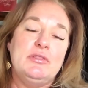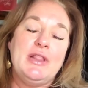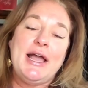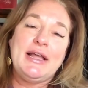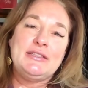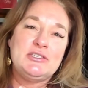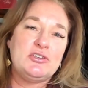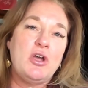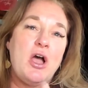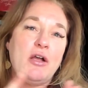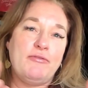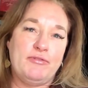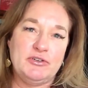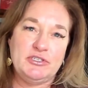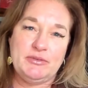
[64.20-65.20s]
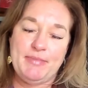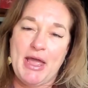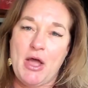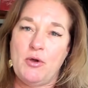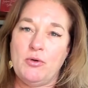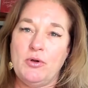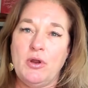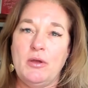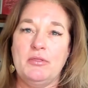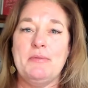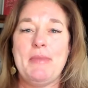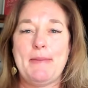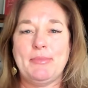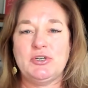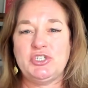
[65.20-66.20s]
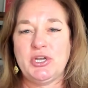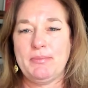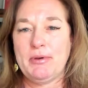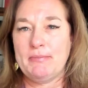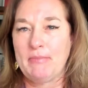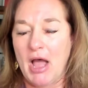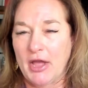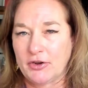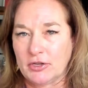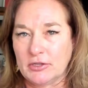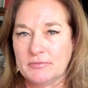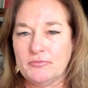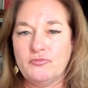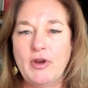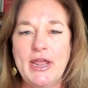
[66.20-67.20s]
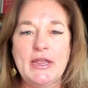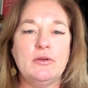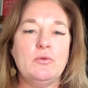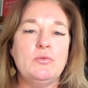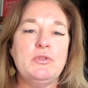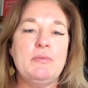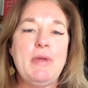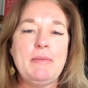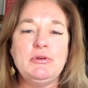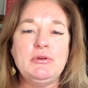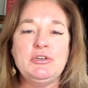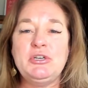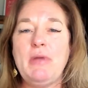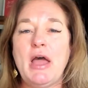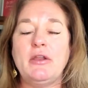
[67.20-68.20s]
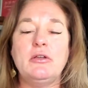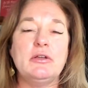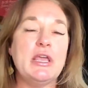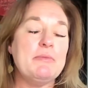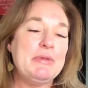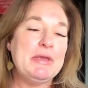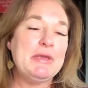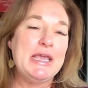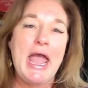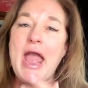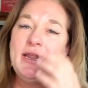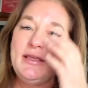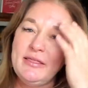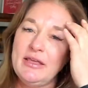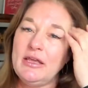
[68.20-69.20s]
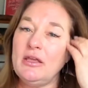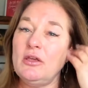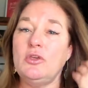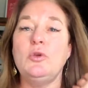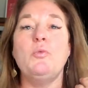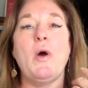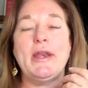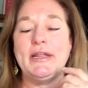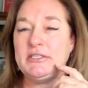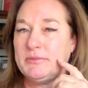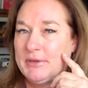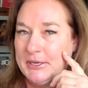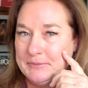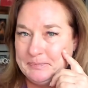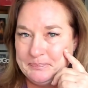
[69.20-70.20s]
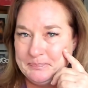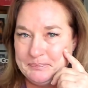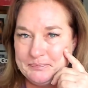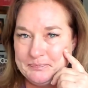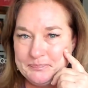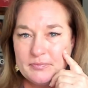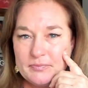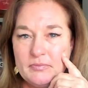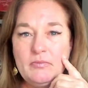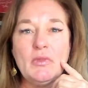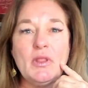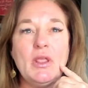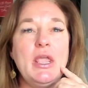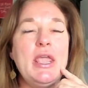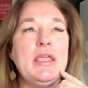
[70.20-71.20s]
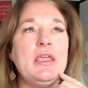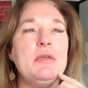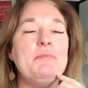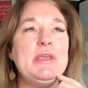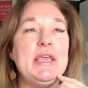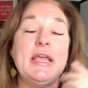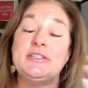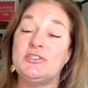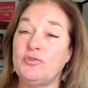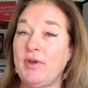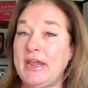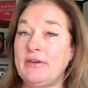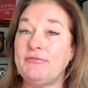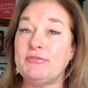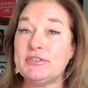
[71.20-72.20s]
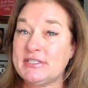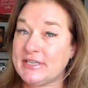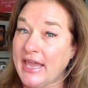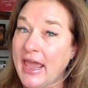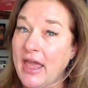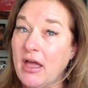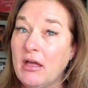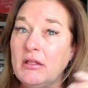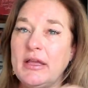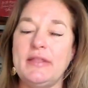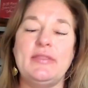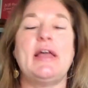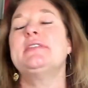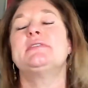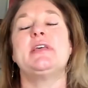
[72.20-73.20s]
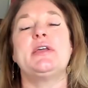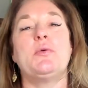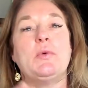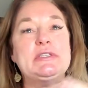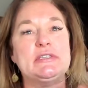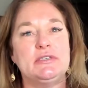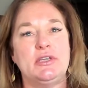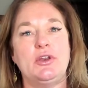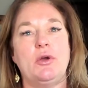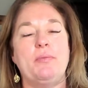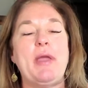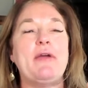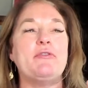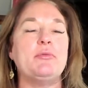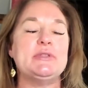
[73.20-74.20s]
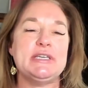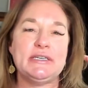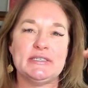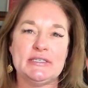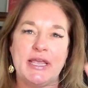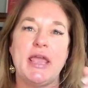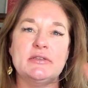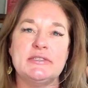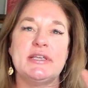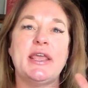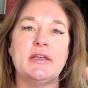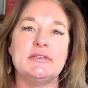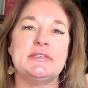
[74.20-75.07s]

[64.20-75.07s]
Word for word: Let's talk first about the membership model, right? The membership model can be anything you want it to be. It's great for scale. And that's like everyone's like scale.